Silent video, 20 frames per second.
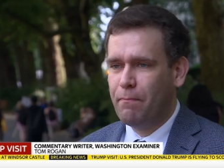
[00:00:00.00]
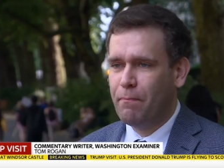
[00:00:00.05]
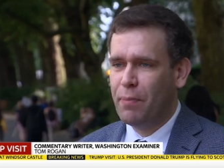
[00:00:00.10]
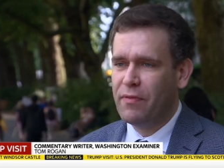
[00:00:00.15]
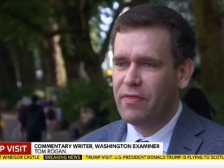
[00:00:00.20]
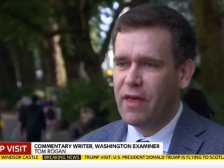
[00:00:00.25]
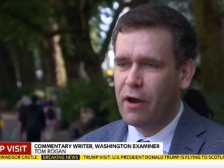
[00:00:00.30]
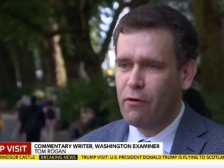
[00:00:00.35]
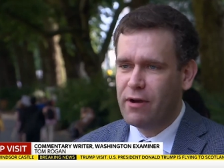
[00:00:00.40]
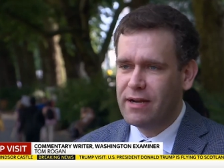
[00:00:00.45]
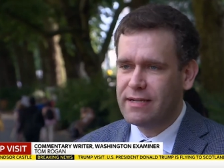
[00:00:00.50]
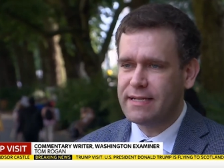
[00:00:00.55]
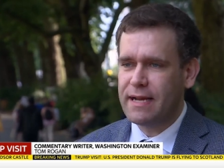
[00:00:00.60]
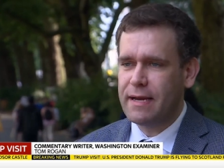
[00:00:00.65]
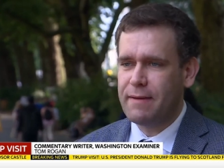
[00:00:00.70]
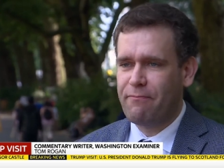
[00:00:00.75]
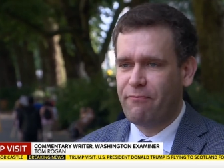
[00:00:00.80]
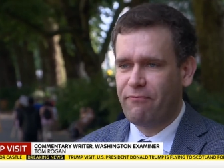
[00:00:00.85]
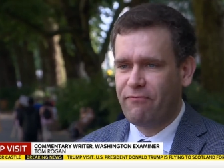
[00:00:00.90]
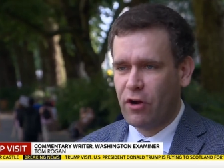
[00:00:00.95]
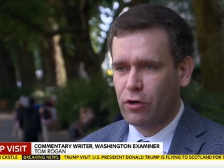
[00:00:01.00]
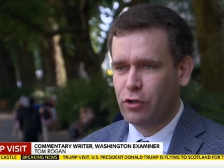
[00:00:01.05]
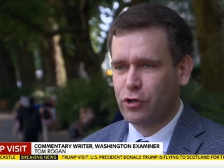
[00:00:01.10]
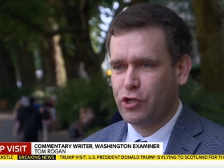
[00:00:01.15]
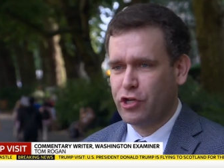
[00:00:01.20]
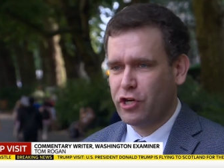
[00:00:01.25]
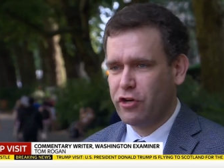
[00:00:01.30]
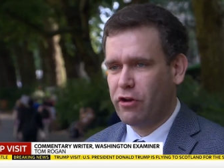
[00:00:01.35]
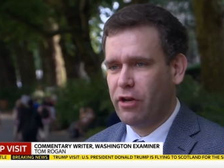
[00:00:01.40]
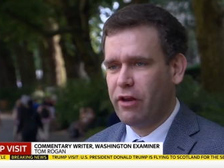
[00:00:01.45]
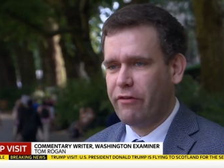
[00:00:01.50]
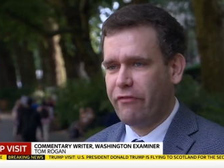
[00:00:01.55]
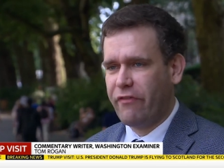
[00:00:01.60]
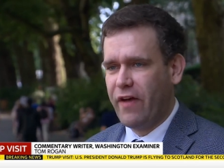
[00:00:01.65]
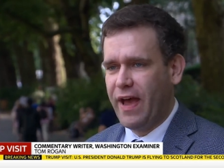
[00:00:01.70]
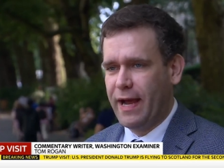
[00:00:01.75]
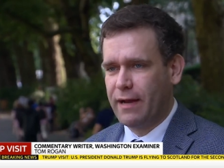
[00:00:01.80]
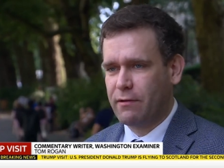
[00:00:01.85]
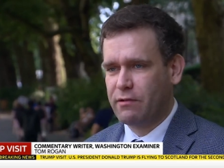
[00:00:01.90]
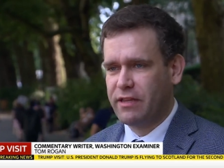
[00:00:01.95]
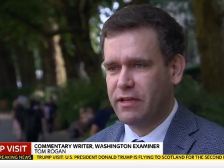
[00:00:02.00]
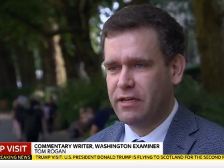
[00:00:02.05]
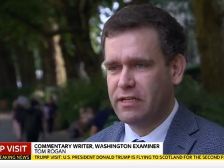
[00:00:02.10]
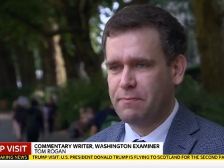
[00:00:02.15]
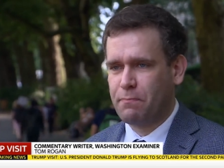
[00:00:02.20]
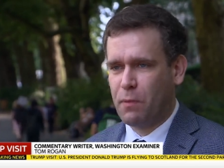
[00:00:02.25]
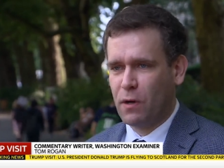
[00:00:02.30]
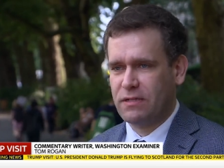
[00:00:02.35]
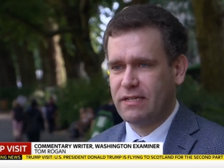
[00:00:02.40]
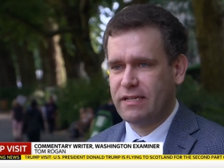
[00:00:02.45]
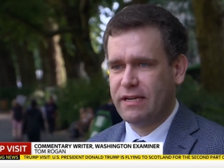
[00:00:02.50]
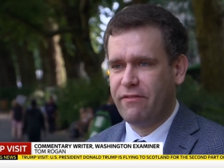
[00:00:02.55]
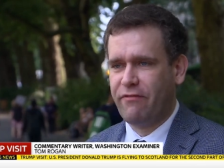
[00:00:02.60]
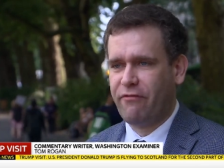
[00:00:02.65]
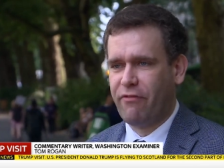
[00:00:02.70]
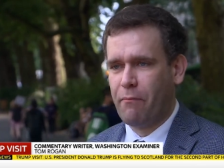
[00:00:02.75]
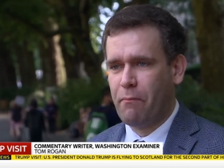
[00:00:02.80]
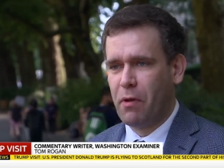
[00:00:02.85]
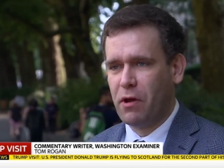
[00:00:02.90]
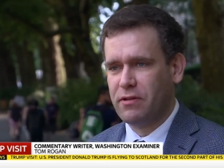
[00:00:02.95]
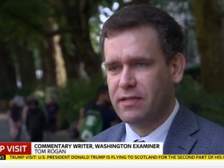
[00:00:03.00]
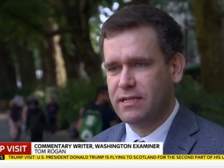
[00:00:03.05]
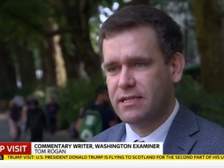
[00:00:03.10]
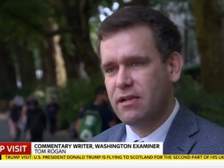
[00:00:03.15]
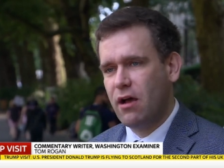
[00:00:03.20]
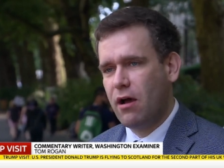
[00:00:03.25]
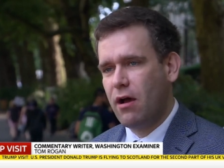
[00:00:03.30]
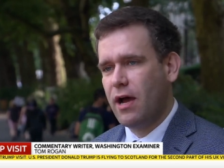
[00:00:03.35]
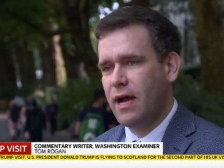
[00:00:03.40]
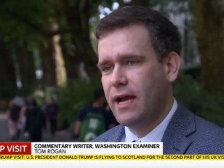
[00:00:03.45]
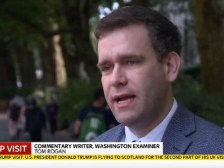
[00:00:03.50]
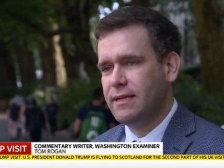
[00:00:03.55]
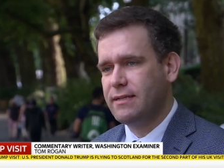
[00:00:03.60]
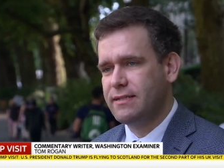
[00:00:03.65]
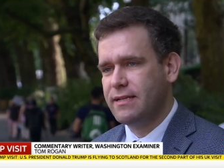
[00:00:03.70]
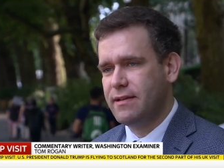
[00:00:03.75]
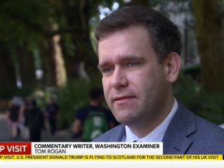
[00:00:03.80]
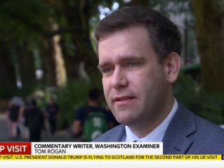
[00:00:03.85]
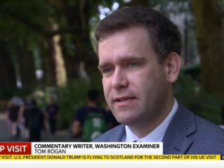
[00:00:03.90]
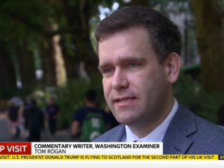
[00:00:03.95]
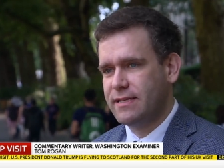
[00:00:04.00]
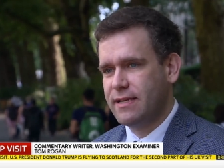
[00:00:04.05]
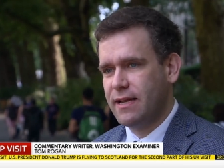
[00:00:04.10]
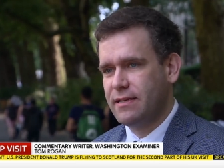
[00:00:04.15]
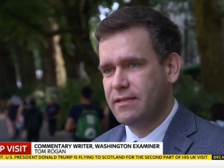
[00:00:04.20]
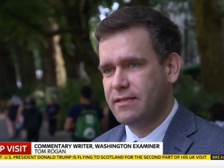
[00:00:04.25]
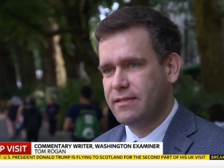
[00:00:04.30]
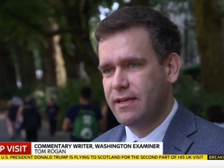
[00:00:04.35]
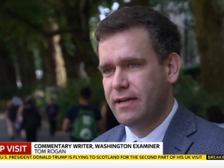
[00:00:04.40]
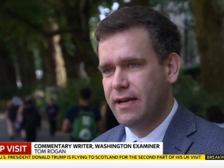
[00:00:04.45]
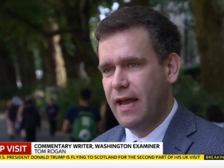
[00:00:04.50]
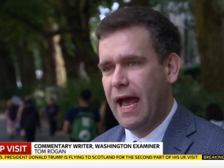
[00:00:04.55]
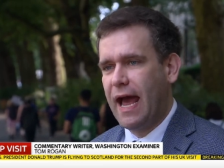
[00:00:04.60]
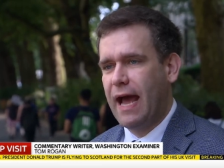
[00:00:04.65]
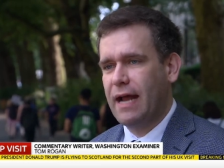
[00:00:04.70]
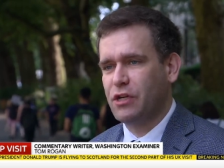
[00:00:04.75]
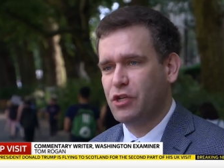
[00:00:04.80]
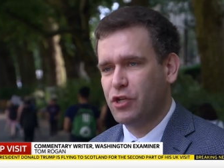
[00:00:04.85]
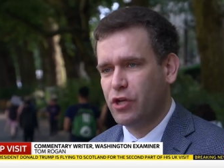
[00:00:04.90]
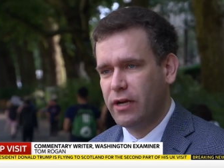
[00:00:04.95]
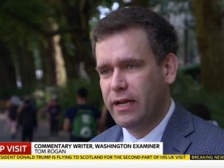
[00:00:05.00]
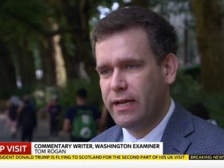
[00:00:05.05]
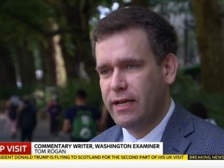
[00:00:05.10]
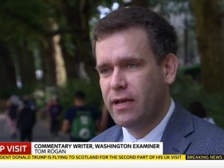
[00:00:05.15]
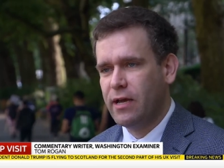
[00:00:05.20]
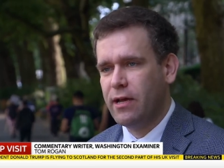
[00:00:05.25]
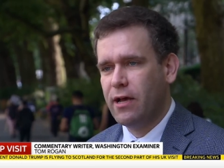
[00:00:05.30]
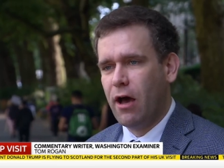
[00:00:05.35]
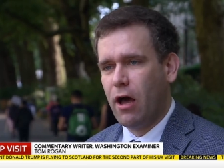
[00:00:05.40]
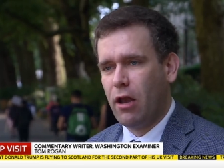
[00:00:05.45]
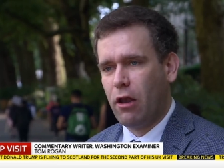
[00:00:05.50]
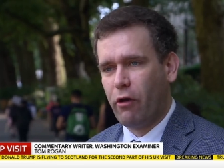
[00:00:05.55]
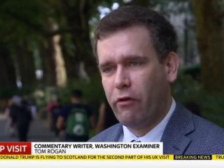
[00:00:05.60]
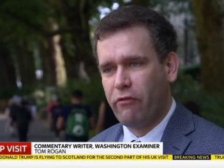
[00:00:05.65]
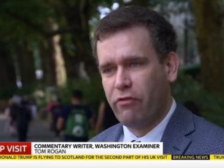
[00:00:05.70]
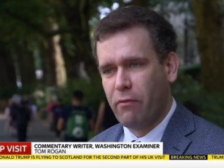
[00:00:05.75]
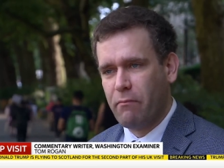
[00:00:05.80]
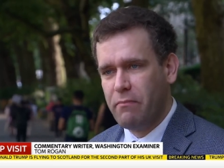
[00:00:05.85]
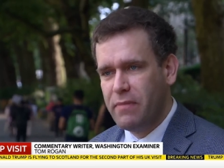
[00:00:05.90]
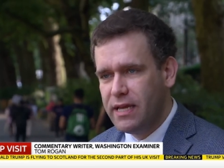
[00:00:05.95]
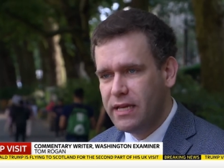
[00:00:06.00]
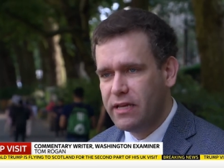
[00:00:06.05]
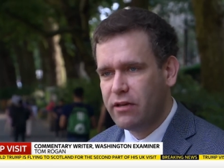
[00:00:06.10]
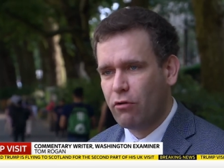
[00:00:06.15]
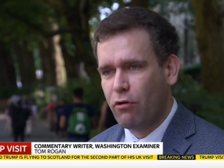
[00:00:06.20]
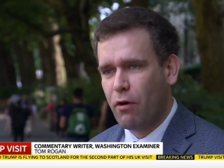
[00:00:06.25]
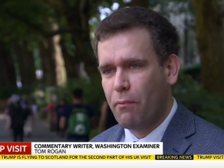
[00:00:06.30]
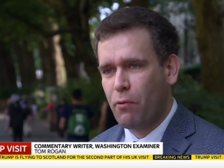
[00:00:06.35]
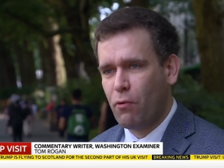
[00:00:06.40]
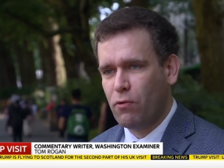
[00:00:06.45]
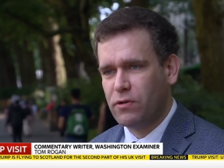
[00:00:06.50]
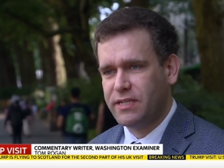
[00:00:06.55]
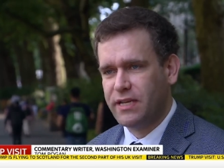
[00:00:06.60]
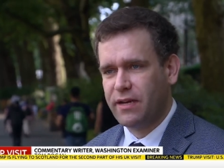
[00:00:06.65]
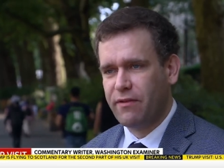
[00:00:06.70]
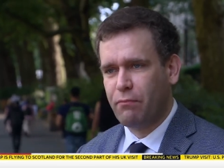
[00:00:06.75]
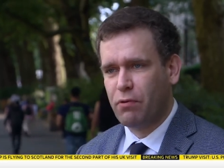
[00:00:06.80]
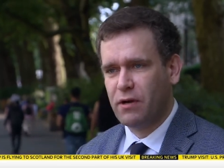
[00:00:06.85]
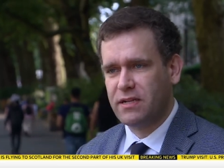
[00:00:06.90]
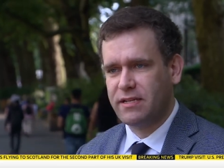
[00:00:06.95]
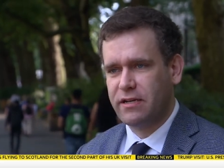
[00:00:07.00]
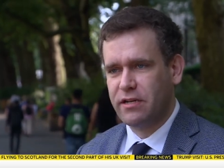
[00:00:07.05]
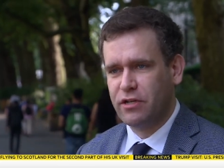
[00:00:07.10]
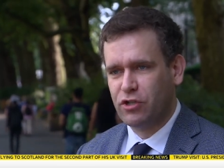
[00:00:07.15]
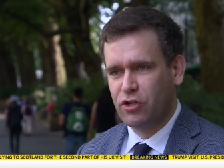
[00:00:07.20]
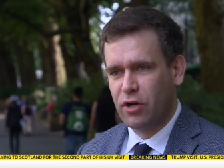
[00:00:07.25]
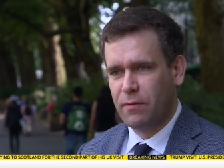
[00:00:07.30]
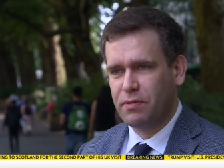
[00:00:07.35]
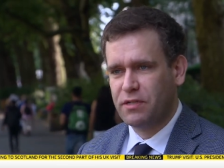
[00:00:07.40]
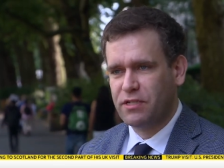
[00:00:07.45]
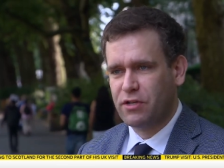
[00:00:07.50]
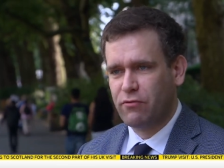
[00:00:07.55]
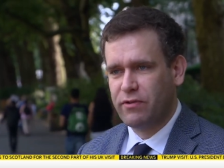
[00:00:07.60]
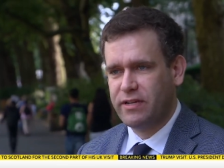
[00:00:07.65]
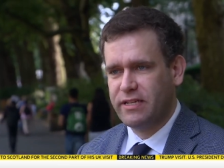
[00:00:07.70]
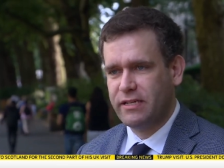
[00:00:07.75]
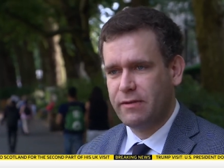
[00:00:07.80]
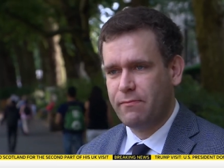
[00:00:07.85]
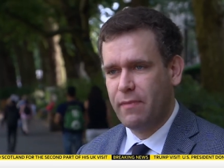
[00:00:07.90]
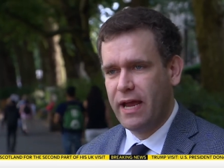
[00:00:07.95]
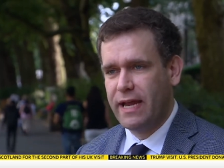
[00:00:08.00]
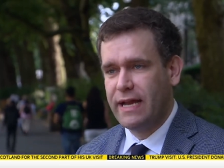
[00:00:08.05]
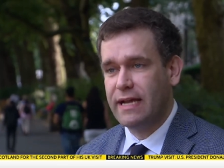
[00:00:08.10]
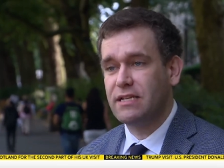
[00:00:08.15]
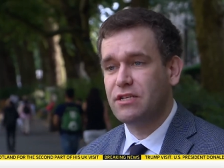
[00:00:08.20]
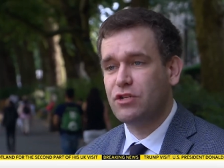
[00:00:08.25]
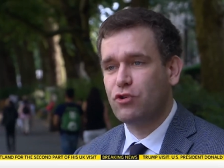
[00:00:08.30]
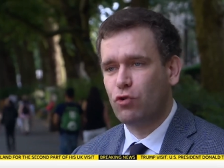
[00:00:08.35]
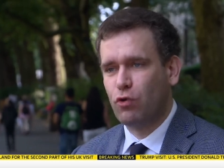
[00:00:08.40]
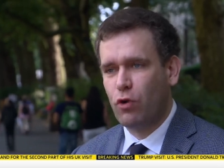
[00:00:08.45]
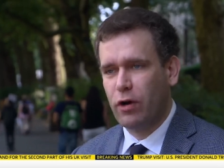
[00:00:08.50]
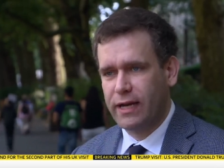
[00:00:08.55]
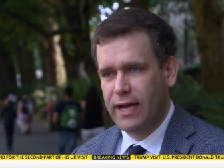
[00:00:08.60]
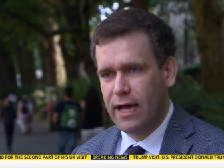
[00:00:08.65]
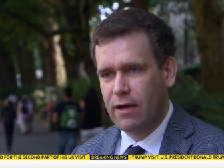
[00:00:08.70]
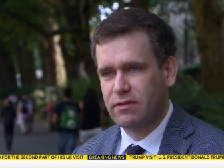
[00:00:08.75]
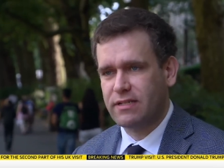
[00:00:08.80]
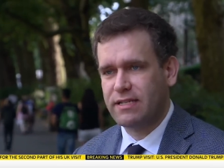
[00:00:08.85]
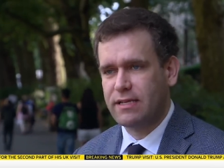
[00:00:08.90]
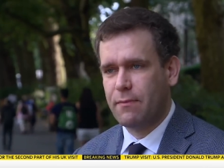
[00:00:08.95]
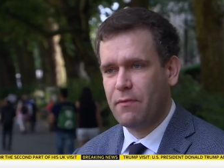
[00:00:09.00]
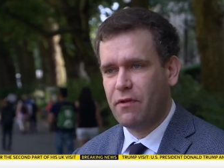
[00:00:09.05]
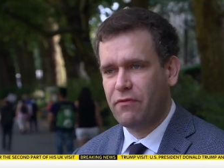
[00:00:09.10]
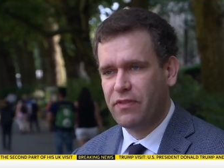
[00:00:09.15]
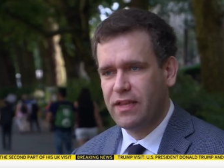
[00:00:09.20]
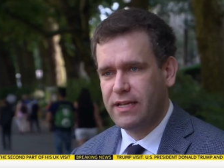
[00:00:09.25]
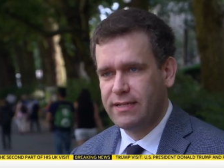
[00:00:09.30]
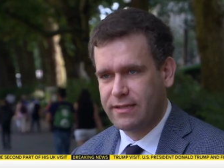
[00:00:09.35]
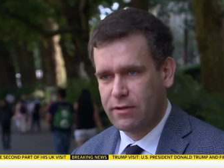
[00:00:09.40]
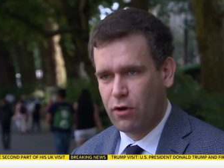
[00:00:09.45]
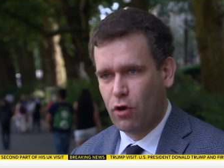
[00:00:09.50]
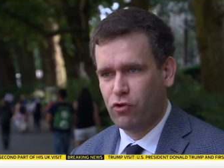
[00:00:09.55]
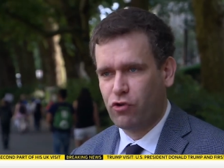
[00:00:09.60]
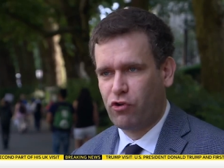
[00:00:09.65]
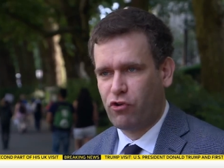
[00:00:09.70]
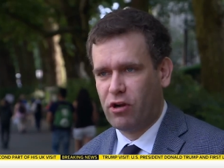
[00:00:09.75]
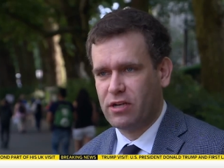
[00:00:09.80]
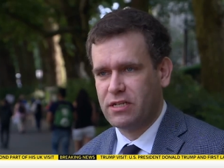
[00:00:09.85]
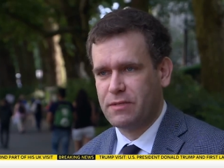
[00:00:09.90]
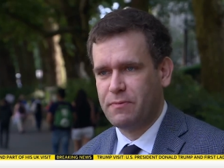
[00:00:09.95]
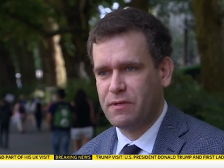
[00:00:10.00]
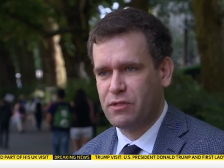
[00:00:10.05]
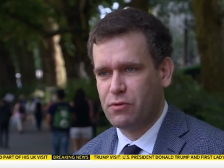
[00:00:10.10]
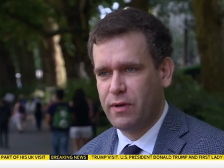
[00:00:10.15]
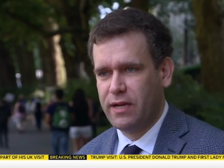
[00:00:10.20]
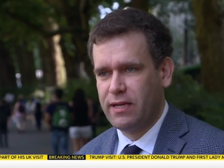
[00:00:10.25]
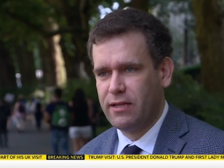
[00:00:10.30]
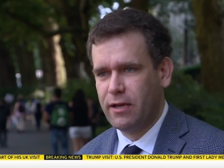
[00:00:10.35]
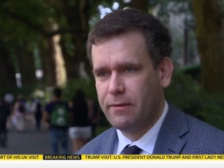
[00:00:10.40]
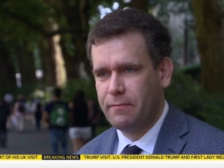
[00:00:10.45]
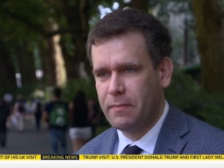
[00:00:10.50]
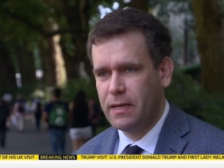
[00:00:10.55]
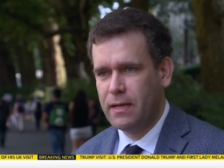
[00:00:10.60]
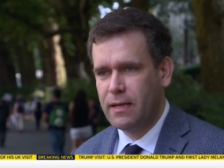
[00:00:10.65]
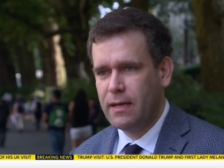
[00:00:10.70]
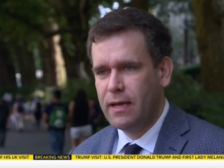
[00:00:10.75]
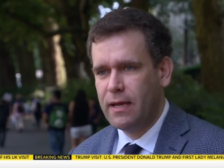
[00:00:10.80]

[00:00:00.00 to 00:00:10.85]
But there is a functional effect that is positive for both sides in the sense that actually a lot of the media reporting of President Trump and Theresa May is drawing out some of these contrasts between them.